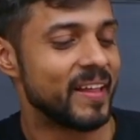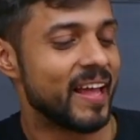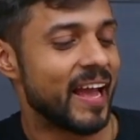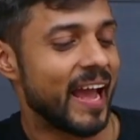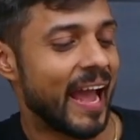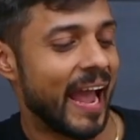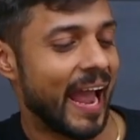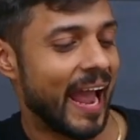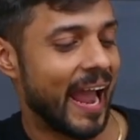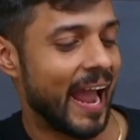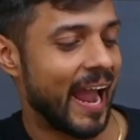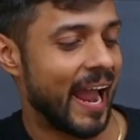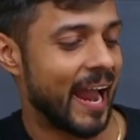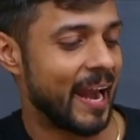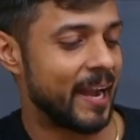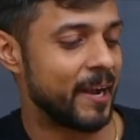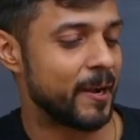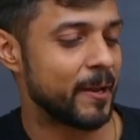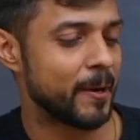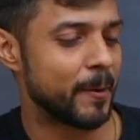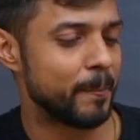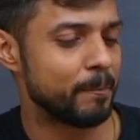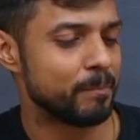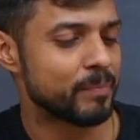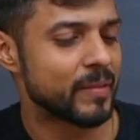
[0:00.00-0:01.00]
And
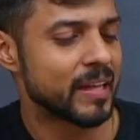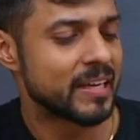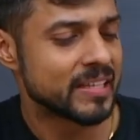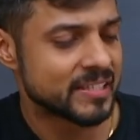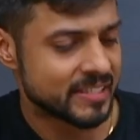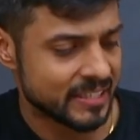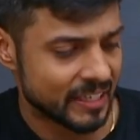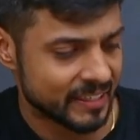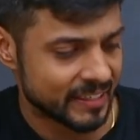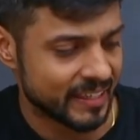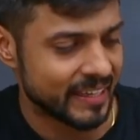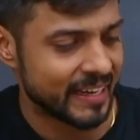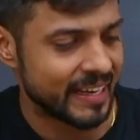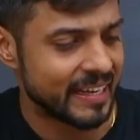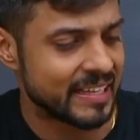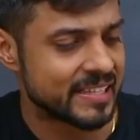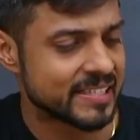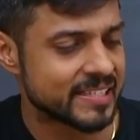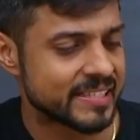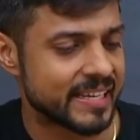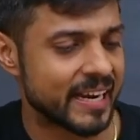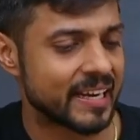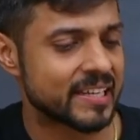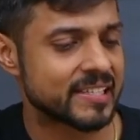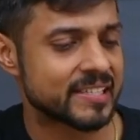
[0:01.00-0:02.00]
certain
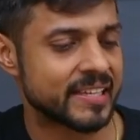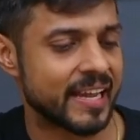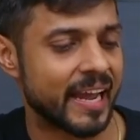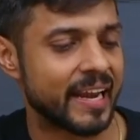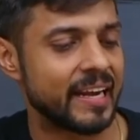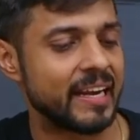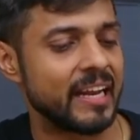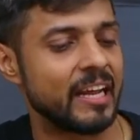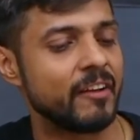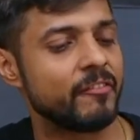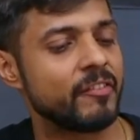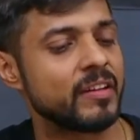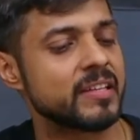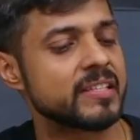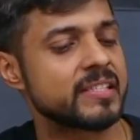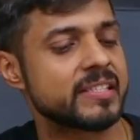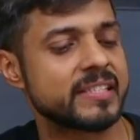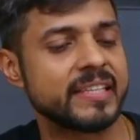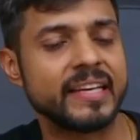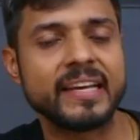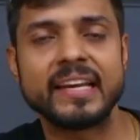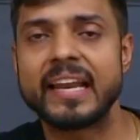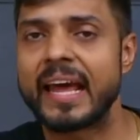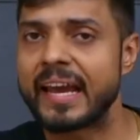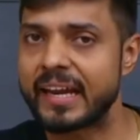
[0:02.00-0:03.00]
insects can even
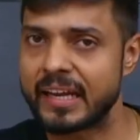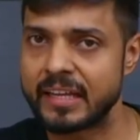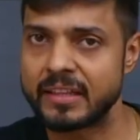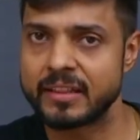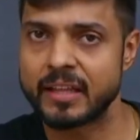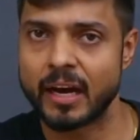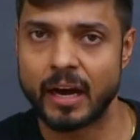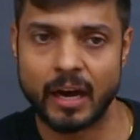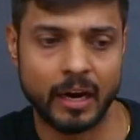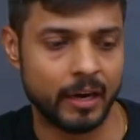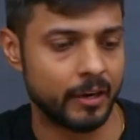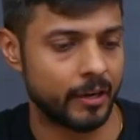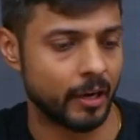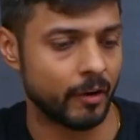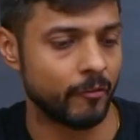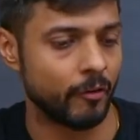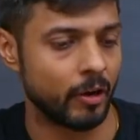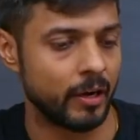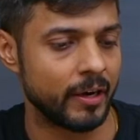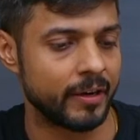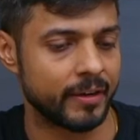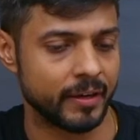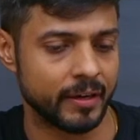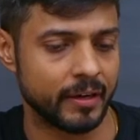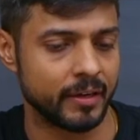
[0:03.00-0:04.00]
see like in the
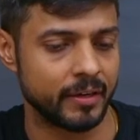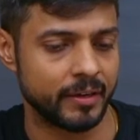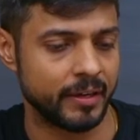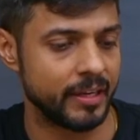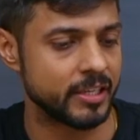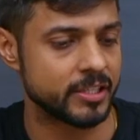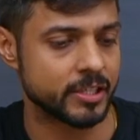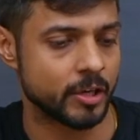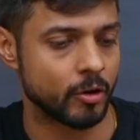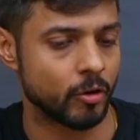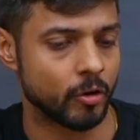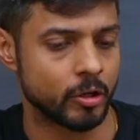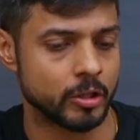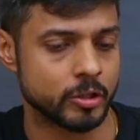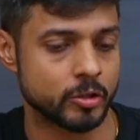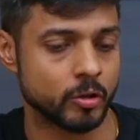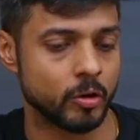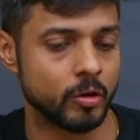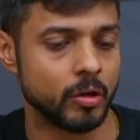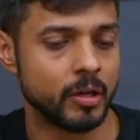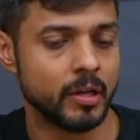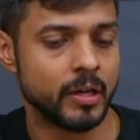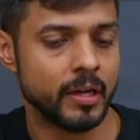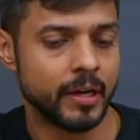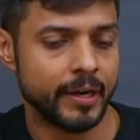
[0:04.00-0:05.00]
ultraviolet region also.
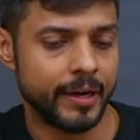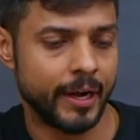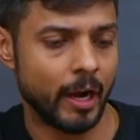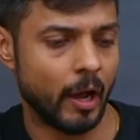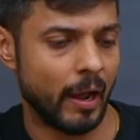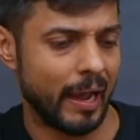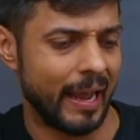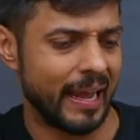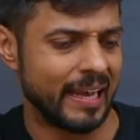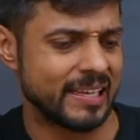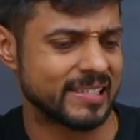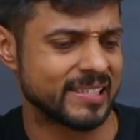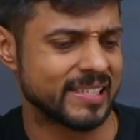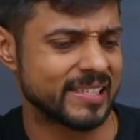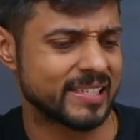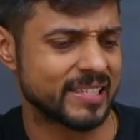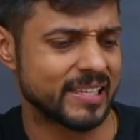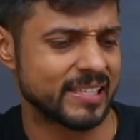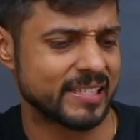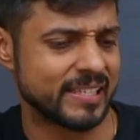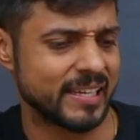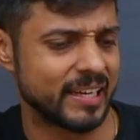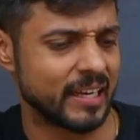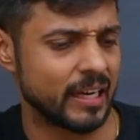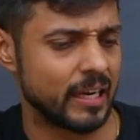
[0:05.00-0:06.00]
Now, as
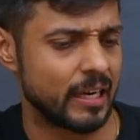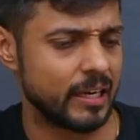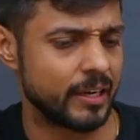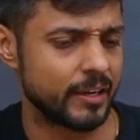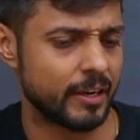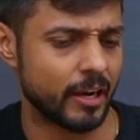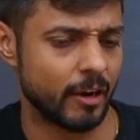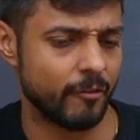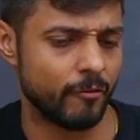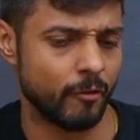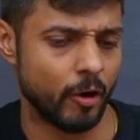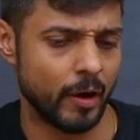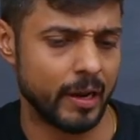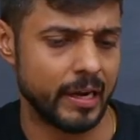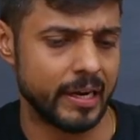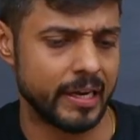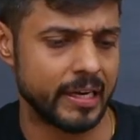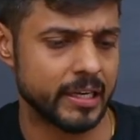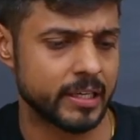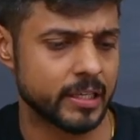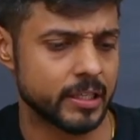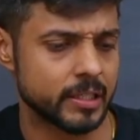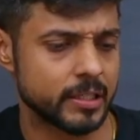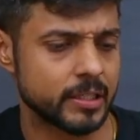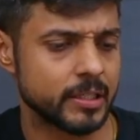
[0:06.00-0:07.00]
discussing
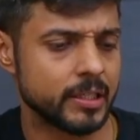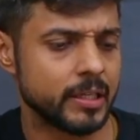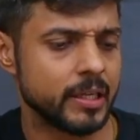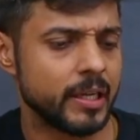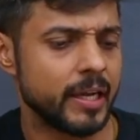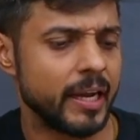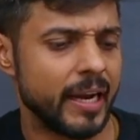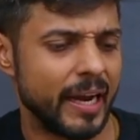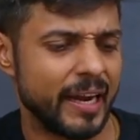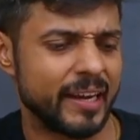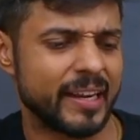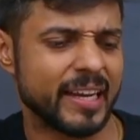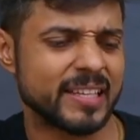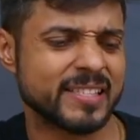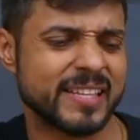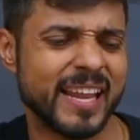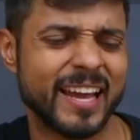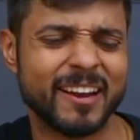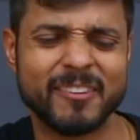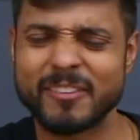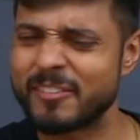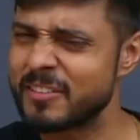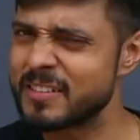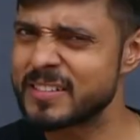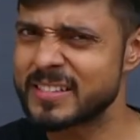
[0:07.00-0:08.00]
ultraviolet, it has like
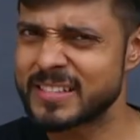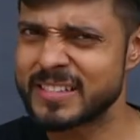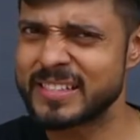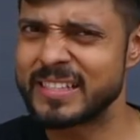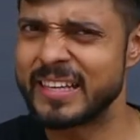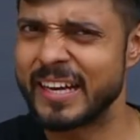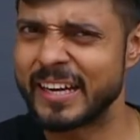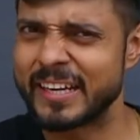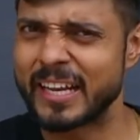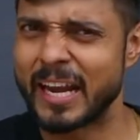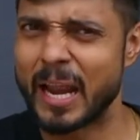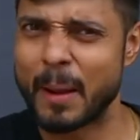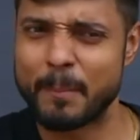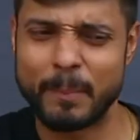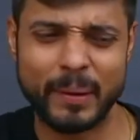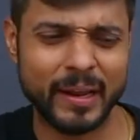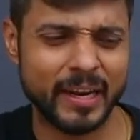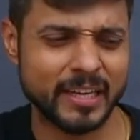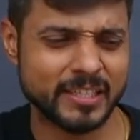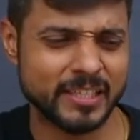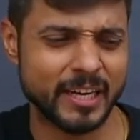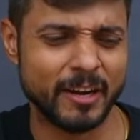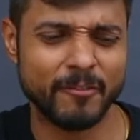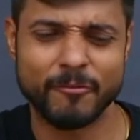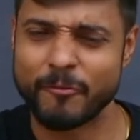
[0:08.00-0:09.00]
little
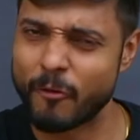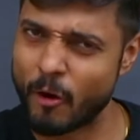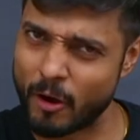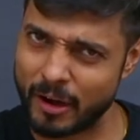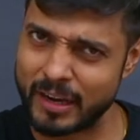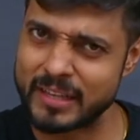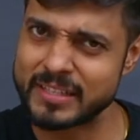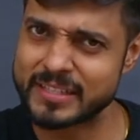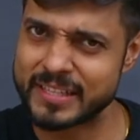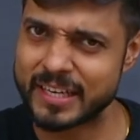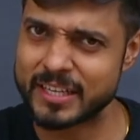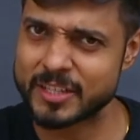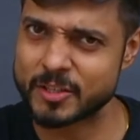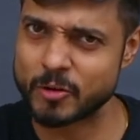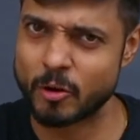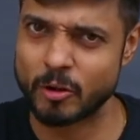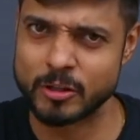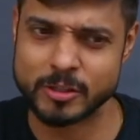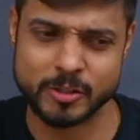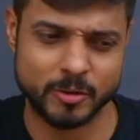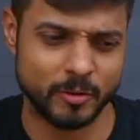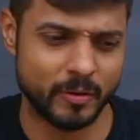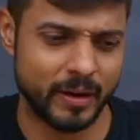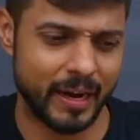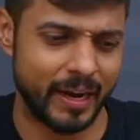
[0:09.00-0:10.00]
application in forensics
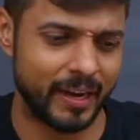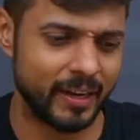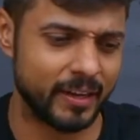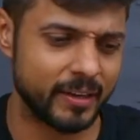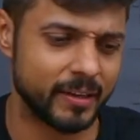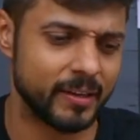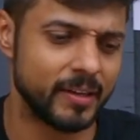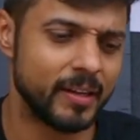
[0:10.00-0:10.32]
also, right?